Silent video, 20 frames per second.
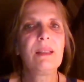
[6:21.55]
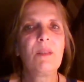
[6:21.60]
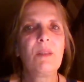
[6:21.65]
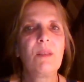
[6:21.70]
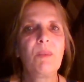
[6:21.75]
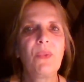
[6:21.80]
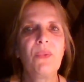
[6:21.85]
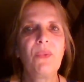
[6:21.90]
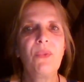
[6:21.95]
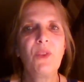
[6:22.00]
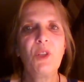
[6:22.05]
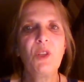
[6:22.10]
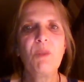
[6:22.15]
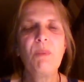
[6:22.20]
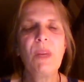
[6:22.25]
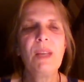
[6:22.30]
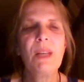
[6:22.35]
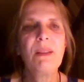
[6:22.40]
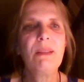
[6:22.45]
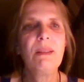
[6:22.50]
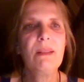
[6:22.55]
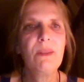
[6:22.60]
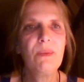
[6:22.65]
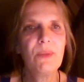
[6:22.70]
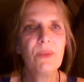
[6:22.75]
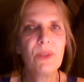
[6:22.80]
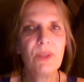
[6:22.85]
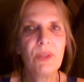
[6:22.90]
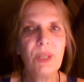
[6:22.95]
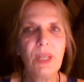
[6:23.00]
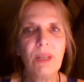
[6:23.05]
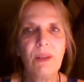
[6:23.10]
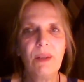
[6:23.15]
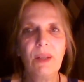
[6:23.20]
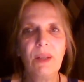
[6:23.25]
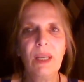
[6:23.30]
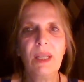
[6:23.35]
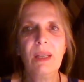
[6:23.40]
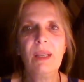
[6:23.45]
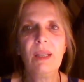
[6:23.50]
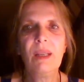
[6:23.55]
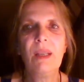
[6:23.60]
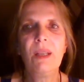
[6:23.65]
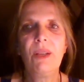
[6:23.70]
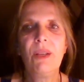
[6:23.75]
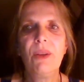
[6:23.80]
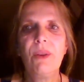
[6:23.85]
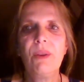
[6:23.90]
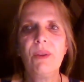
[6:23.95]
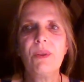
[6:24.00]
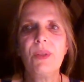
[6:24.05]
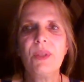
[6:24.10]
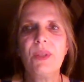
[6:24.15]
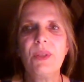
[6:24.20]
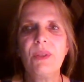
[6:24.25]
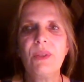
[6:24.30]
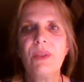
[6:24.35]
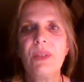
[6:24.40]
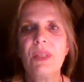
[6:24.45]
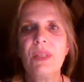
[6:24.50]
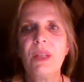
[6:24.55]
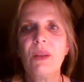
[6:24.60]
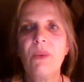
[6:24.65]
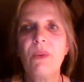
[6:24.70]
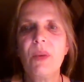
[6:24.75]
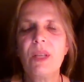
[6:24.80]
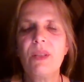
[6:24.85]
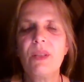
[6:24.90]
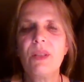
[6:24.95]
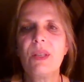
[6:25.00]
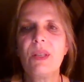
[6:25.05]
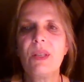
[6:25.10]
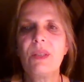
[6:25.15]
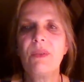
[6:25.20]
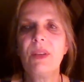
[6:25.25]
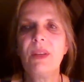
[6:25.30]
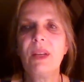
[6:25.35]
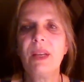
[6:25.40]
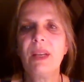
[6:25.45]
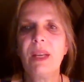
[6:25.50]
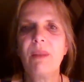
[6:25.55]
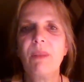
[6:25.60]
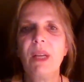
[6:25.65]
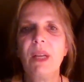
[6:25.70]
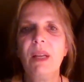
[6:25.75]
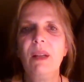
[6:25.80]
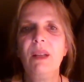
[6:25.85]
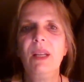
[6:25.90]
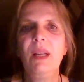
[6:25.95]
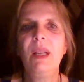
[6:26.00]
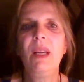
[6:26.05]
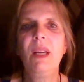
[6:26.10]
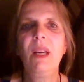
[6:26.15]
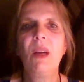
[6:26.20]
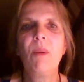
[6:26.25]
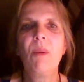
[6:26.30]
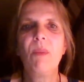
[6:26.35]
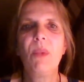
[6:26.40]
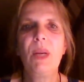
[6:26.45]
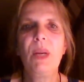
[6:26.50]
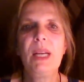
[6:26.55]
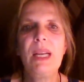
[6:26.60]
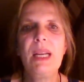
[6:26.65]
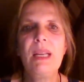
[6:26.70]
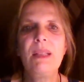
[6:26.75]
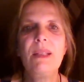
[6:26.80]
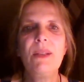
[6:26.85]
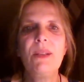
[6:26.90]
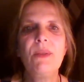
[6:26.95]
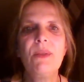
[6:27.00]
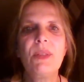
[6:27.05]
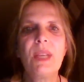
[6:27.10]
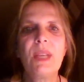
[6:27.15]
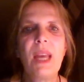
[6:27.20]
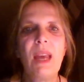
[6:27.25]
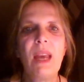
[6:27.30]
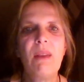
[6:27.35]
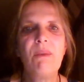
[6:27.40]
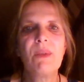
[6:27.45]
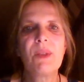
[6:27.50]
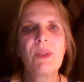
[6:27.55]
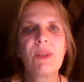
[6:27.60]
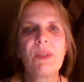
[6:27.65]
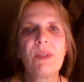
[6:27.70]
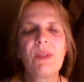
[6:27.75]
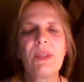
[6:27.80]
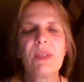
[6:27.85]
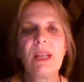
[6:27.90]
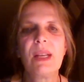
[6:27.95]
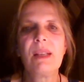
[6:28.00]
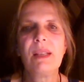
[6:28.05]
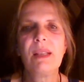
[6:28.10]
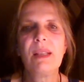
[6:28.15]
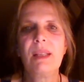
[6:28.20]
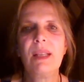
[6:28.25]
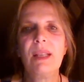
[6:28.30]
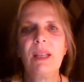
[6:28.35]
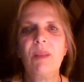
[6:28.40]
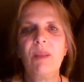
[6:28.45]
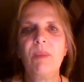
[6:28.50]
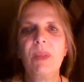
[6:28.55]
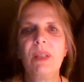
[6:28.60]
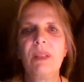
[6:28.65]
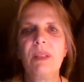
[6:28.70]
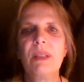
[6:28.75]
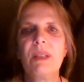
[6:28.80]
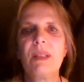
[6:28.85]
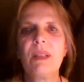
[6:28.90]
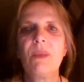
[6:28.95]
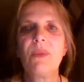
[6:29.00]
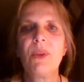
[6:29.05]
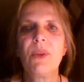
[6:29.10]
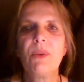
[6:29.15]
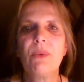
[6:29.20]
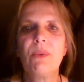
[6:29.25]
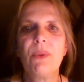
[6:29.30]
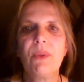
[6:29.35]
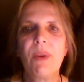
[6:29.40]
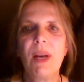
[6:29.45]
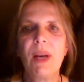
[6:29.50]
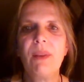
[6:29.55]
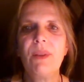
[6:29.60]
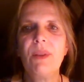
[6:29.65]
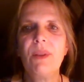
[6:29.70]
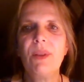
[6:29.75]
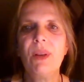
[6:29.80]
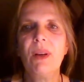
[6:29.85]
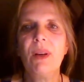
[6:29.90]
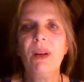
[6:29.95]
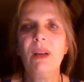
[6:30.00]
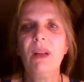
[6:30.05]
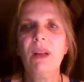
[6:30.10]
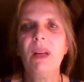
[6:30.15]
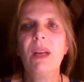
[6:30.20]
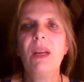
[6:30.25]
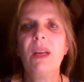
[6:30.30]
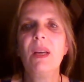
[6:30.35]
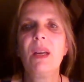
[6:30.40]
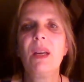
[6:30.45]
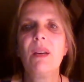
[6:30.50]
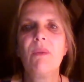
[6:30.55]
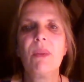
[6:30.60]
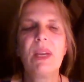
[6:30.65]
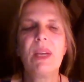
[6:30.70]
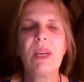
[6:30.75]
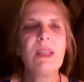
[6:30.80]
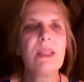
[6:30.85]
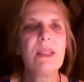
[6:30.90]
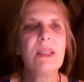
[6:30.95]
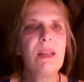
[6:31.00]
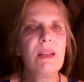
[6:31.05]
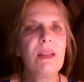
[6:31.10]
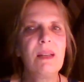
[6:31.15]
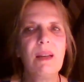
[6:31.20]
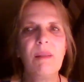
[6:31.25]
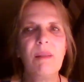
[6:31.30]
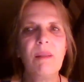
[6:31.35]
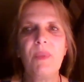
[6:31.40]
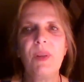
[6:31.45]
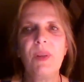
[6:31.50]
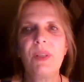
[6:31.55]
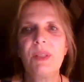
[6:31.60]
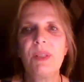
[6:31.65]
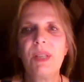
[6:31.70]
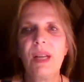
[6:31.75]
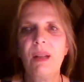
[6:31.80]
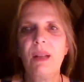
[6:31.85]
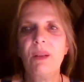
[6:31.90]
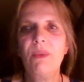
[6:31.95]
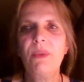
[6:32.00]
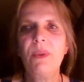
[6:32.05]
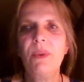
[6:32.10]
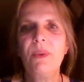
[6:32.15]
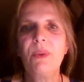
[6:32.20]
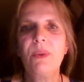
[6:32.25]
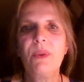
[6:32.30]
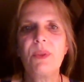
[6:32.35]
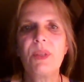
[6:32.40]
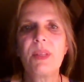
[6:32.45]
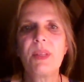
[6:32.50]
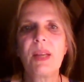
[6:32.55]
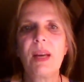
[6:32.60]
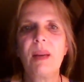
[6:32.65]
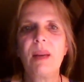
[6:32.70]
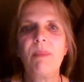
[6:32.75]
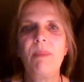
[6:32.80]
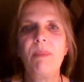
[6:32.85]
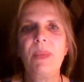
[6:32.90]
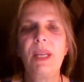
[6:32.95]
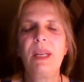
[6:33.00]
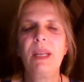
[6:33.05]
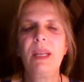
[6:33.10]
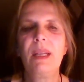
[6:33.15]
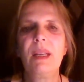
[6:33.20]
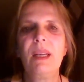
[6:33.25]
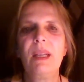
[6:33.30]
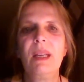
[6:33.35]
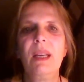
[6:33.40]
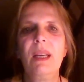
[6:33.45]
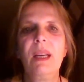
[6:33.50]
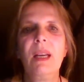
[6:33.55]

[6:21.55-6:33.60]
The preferred method for sharing your concerns and questions is via email. Please use Canvas to send any emails. If you would rather talk, we can set up a telephone or Skype meeting.